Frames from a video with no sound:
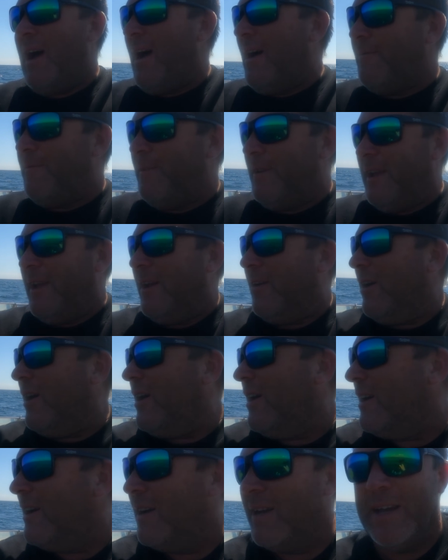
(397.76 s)
half an
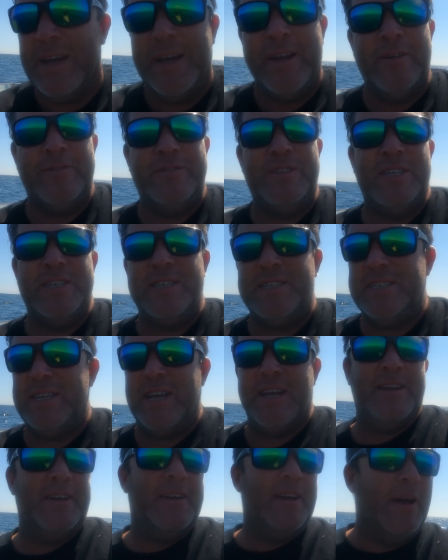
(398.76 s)
hour and I've just
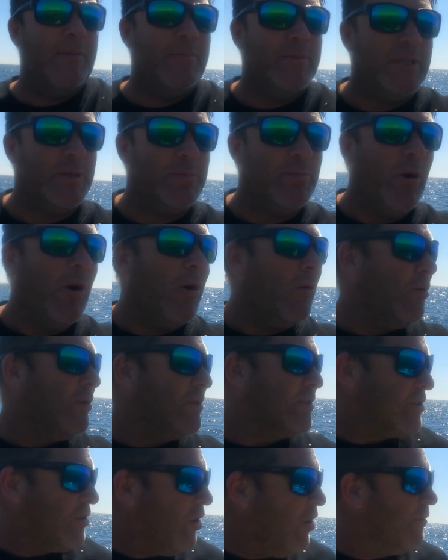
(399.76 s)
sounded up a spot
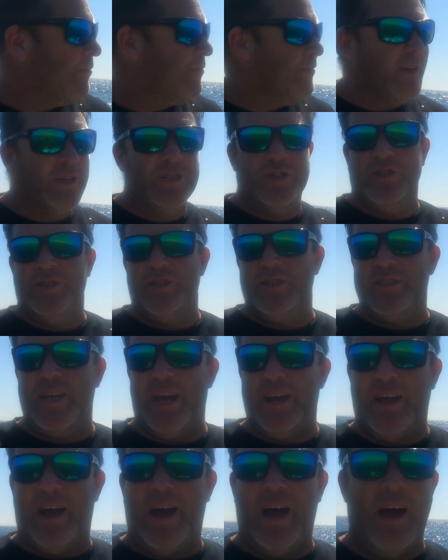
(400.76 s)
what's got fish. I just
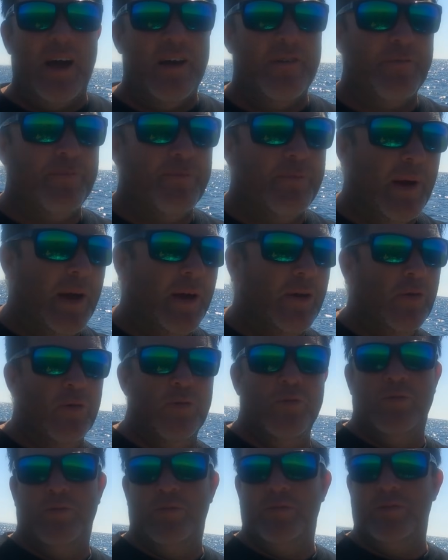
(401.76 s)
had a half buckle